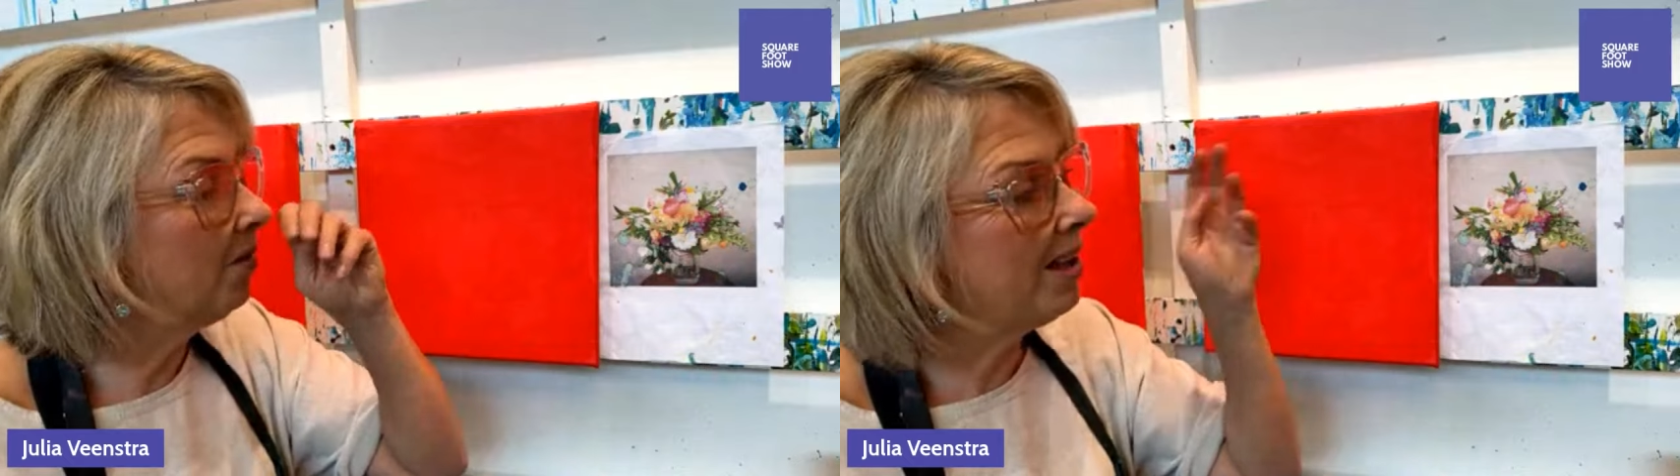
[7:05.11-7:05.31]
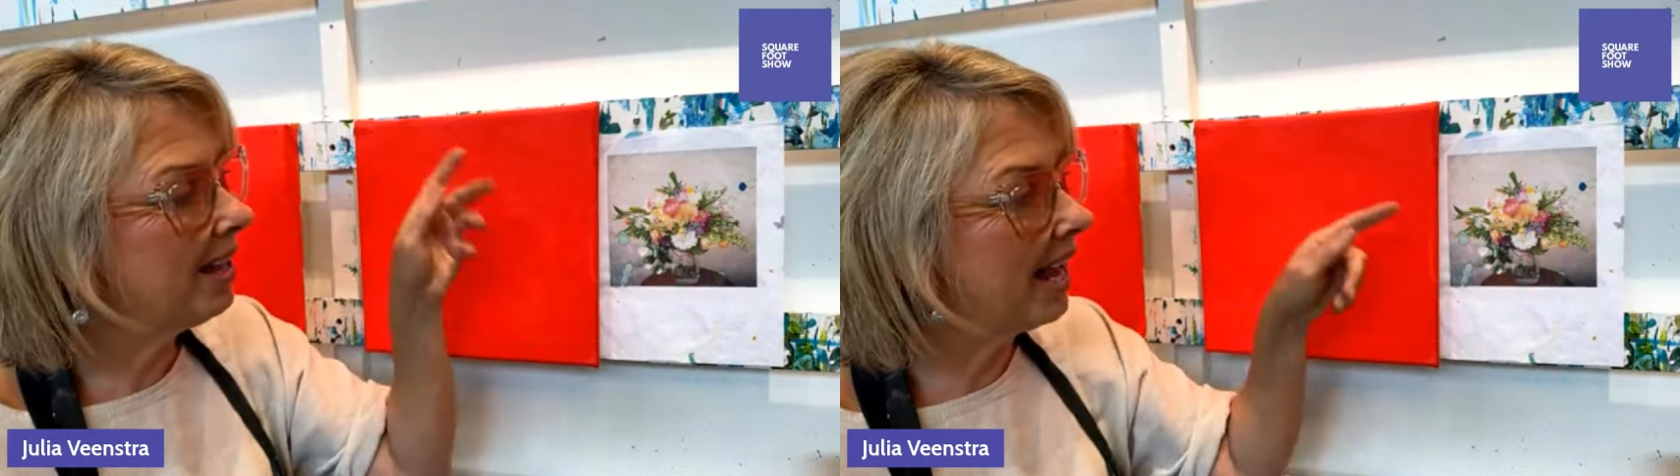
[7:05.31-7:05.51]

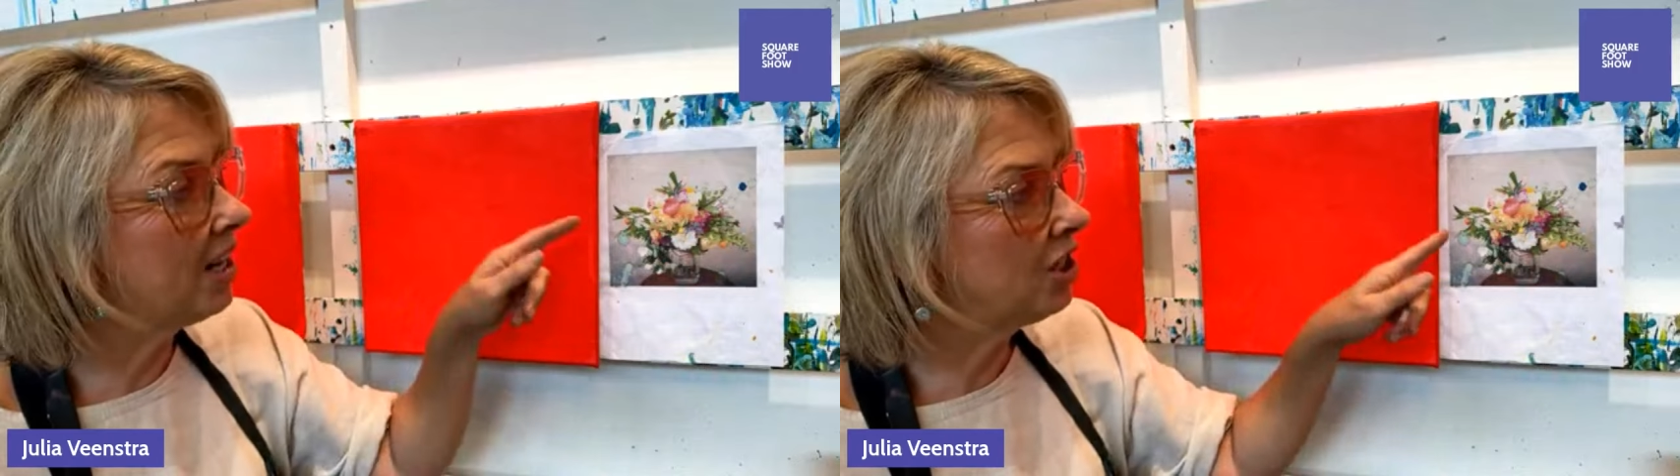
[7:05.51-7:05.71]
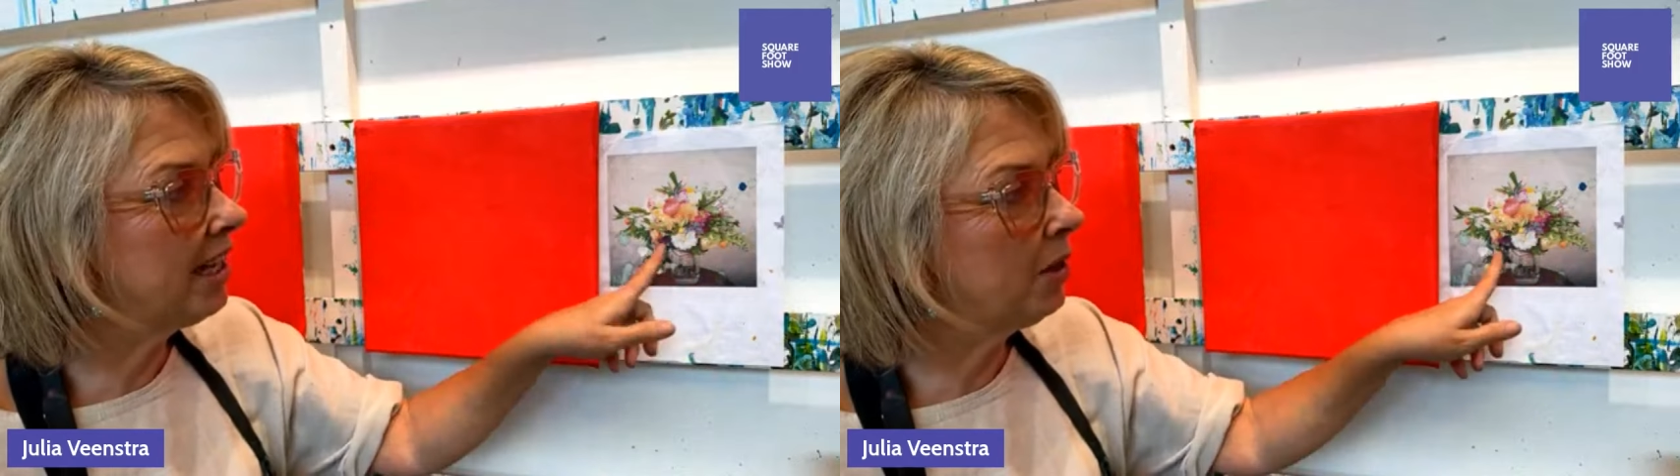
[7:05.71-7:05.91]
Well,
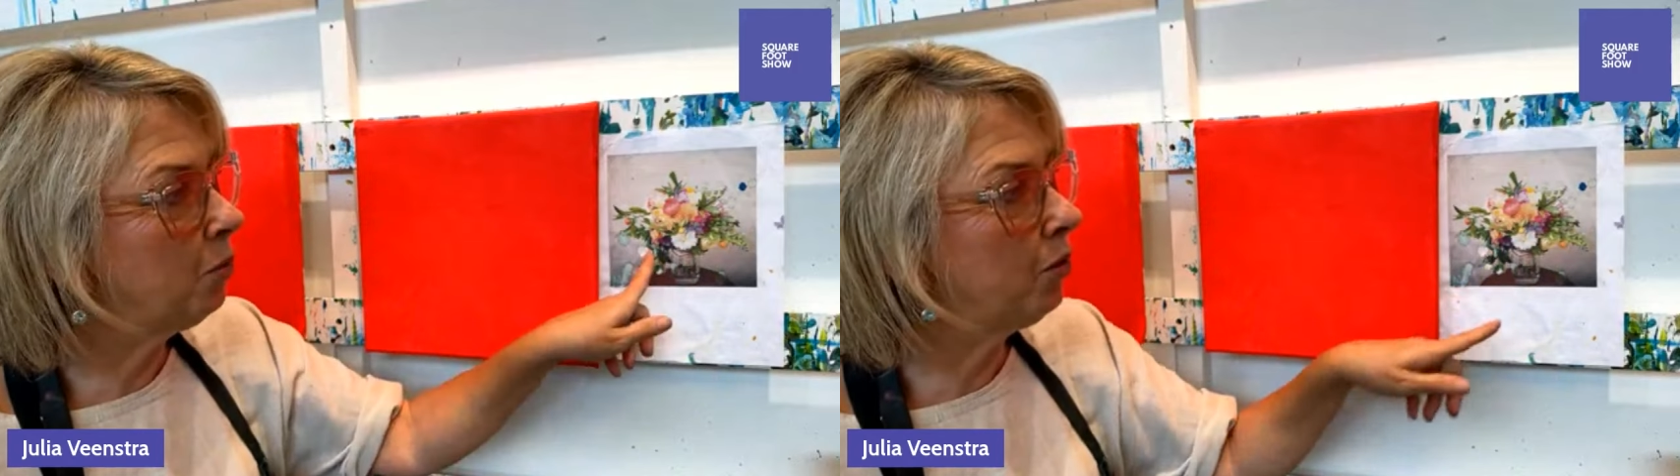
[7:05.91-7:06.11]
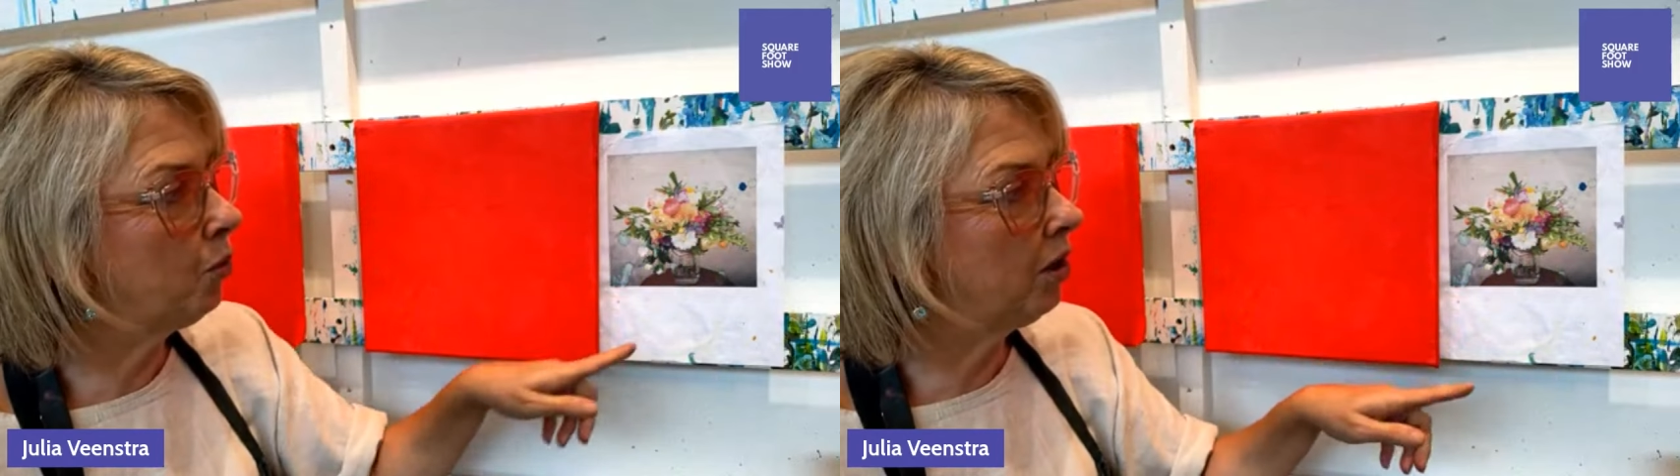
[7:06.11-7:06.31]
actually
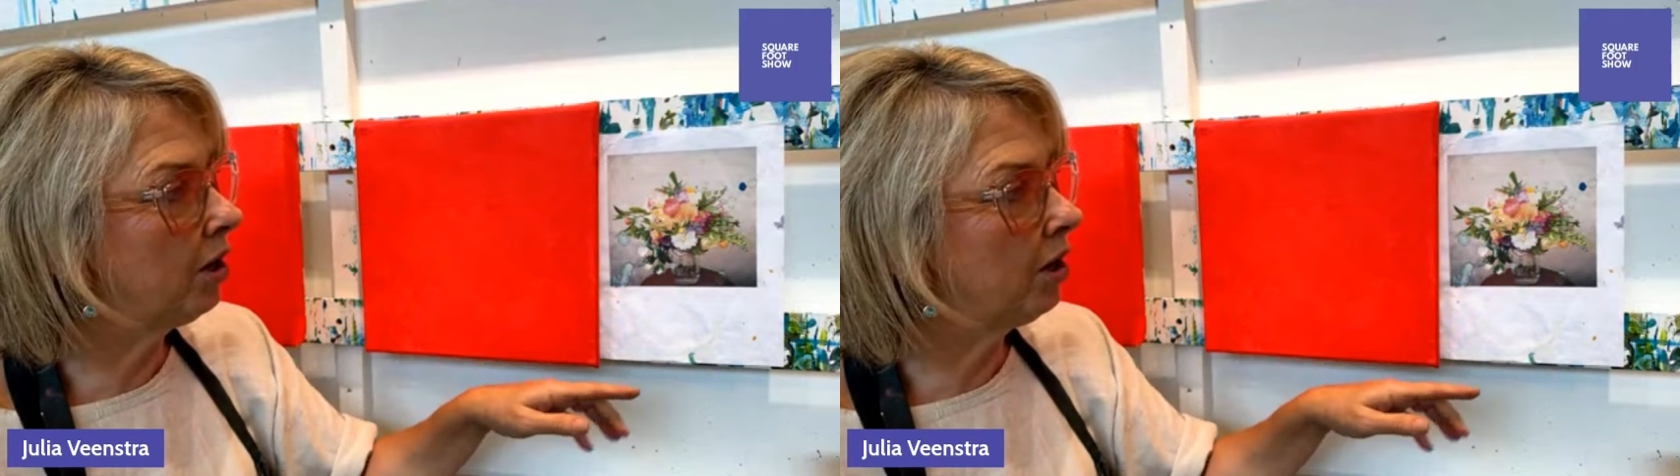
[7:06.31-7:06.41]
it would